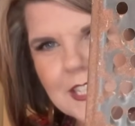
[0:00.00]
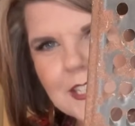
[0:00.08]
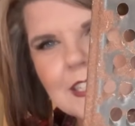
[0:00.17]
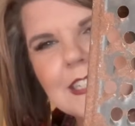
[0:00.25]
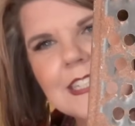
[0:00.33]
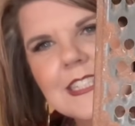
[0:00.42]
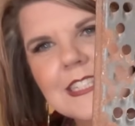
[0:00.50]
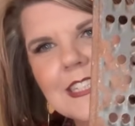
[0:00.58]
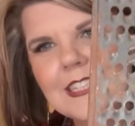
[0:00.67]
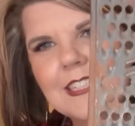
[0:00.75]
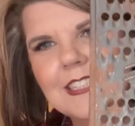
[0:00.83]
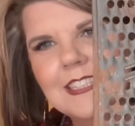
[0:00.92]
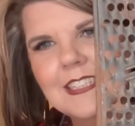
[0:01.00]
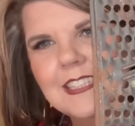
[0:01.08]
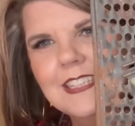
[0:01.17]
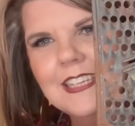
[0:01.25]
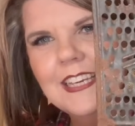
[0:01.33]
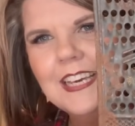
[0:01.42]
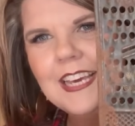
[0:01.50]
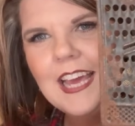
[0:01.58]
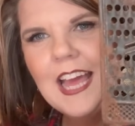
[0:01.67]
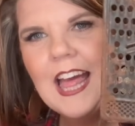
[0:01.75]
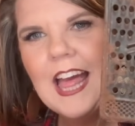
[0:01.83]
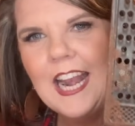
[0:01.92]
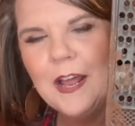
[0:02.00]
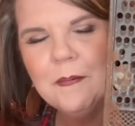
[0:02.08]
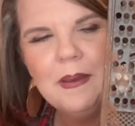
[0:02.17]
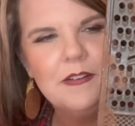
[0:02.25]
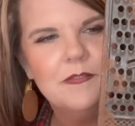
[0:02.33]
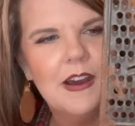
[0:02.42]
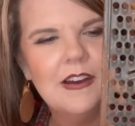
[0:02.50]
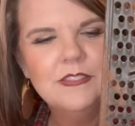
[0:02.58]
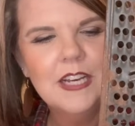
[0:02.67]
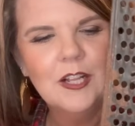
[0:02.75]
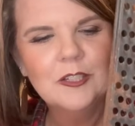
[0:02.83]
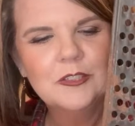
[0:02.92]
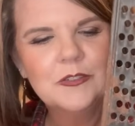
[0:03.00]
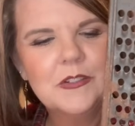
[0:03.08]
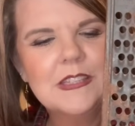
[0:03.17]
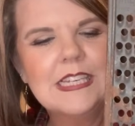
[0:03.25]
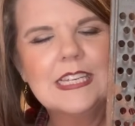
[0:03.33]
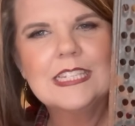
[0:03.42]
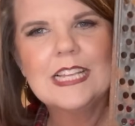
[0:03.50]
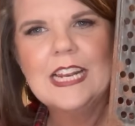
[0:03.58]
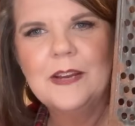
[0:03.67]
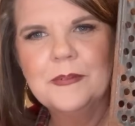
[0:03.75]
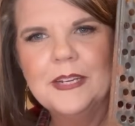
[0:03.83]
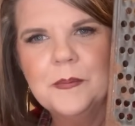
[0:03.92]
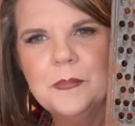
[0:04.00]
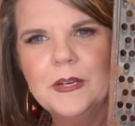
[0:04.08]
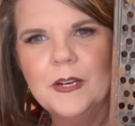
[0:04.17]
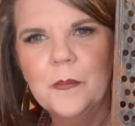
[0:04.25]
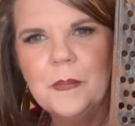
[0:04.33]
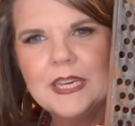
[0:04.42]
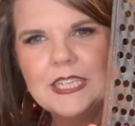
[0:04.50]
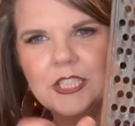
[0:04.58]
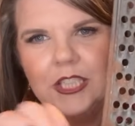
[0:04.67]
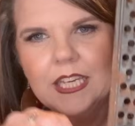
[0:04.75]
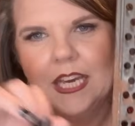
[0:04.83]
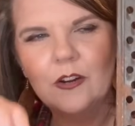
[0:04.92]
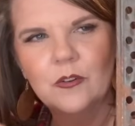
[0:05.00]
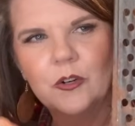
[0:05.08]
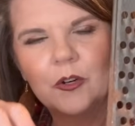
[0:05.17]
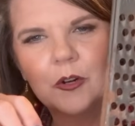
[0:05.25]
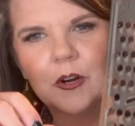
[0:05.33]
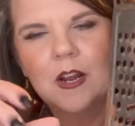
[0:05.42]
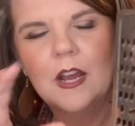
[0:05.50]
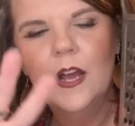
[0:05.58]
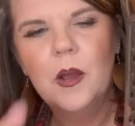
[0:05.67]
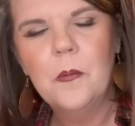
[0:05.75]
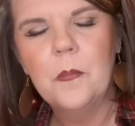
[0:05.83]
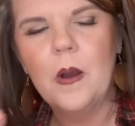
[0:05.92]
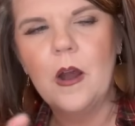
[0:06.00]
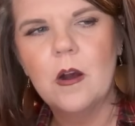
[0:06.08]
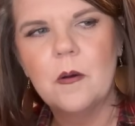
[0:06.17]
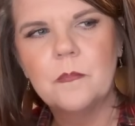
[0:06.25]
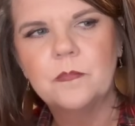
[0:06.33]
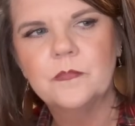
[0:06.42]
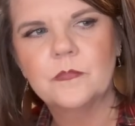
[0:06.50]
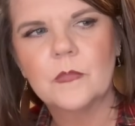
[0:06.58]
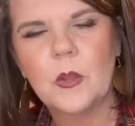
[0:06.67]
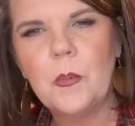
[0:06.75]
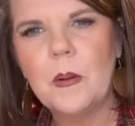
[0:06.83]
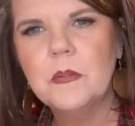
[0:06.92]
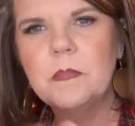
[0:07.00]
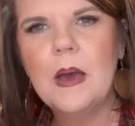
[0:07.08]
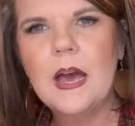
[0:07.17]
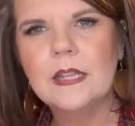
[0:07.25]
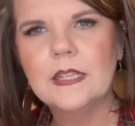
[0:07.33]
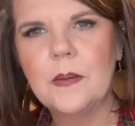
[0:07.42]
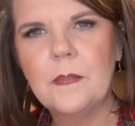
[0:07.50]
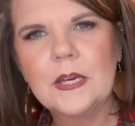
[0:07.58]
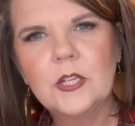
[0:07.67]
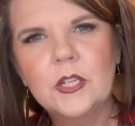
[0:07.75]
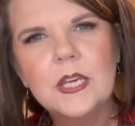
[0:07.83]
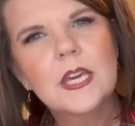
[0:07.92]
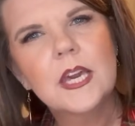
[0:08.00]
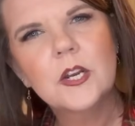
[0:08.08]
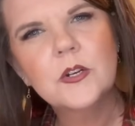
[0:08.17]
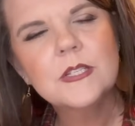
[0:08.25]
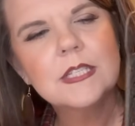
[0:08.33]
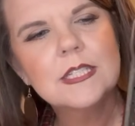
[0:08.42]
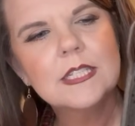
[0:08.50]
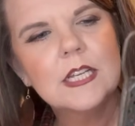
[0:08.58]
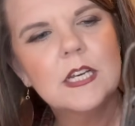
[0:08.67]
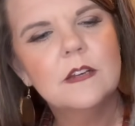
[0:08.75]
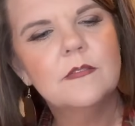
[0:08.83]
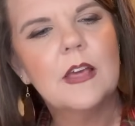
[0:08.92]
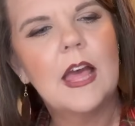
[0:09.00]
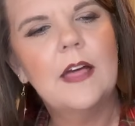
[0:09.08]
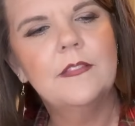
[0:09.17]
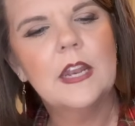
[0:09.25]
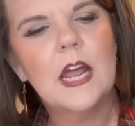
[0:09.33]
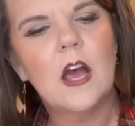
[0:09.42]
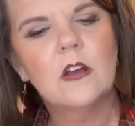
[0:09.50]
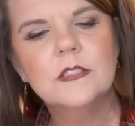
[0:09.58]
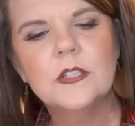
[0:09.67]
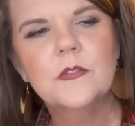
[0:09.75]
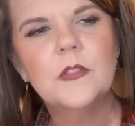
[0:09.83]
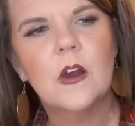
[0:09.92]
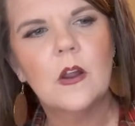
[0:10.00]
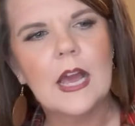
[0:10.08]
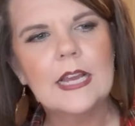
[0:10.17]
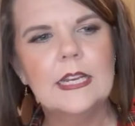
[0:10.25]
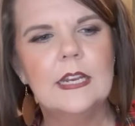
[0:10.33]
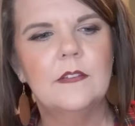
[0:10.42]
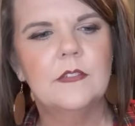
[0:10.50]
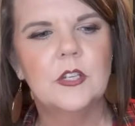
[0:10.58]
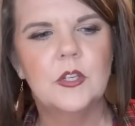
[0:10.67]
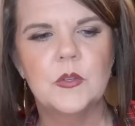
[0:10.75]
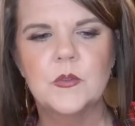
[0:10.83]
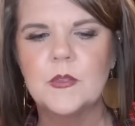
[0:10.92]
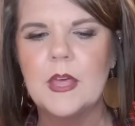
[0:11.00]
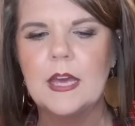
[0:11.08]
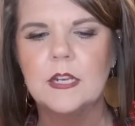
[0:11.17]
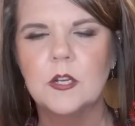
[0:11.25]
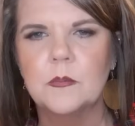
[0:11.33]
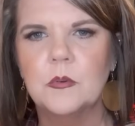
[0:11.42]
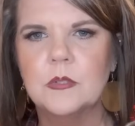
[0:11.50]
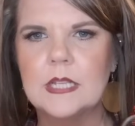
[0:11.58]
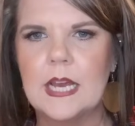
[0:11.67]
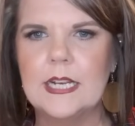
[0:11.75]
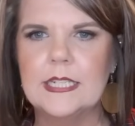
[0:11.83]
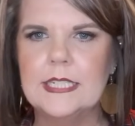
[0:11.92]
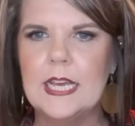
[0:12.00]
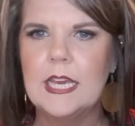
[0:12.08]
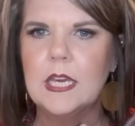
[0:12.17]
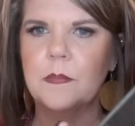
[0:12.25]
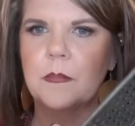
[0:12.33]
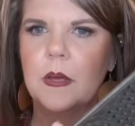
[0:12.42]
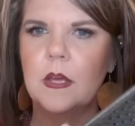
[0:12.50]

goodness. And I paid five dollars for this, and I'm going to put it on my kitchen counter, um, probably behind like my cookie cutters and stuff. And then I also thought I could even use that double-sided tape